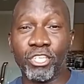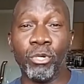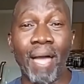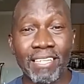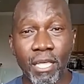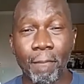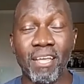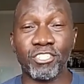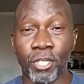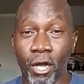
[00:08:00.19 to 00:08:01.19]
But you,
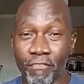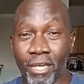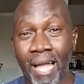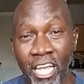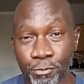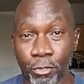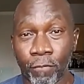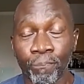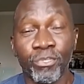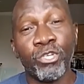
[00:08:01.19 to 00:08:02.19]
as a minister of the
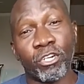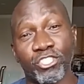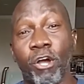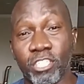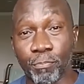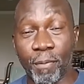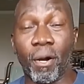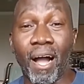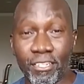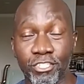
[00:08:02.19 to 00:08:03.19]
gospel, you're
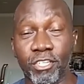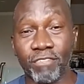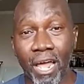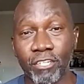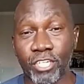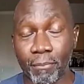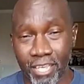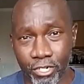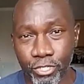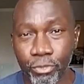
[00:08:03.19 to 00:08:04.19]
charging people hundreds of dollars
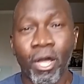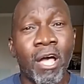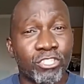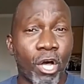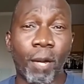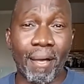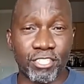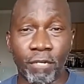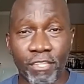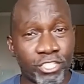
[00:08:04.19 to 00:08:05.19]
to come hear you
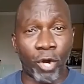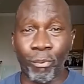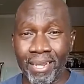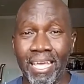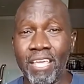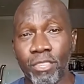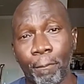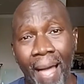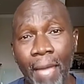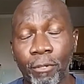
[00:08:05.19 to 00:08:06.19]
talk about that's already
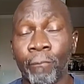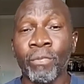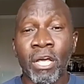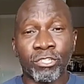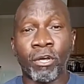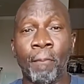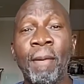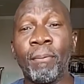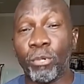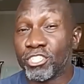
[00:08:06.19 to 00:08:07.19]
in the Bible. So
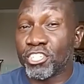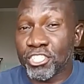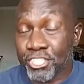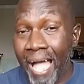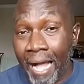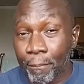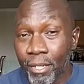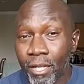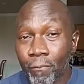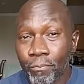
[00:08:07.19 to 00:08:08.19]
if people would just
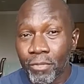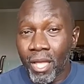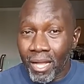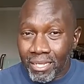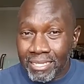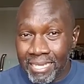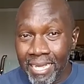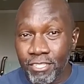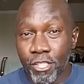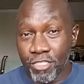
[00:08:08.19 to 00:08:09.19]
stop,
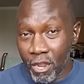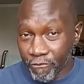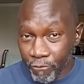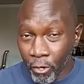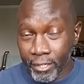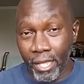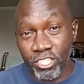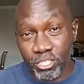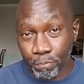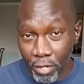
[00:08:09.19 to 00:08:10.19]
get their
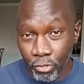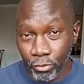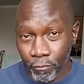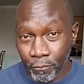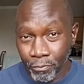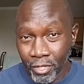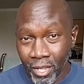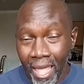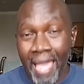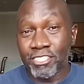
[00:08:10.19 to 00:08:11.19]
fork and spoon,
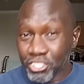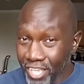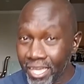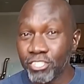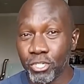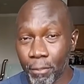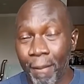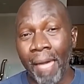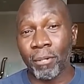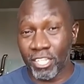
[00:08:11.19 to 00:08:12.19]
and dig
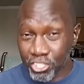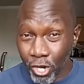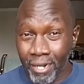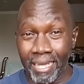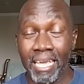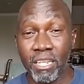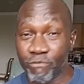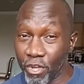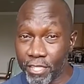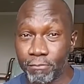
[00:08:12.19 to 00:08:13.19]
into the Bible and start
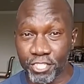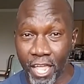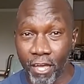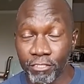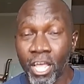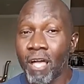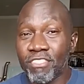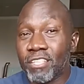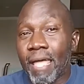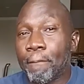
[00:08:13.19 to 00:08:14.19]
eating for themselves,
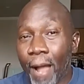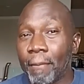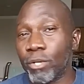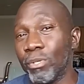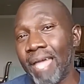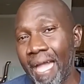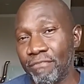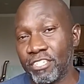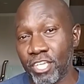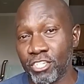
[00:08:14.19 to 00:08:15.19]
then they probably
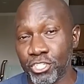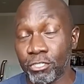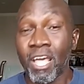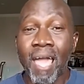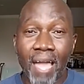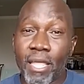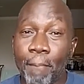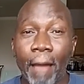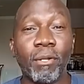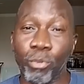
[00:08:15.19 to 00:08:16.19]
wouldn't have these issues,
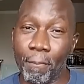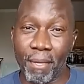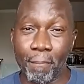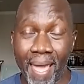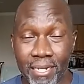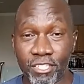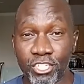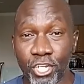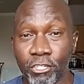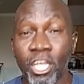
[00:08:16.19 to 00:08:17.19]
and they probably wouldn't be
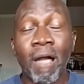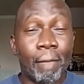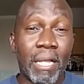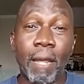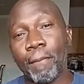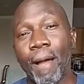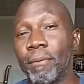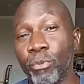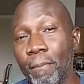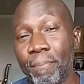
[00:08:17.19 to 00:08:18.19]
mad at the church, and they
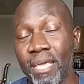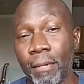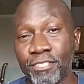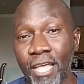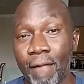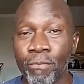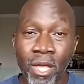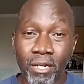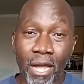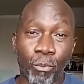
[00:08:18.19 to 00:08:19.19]
probably wouldn't be upset.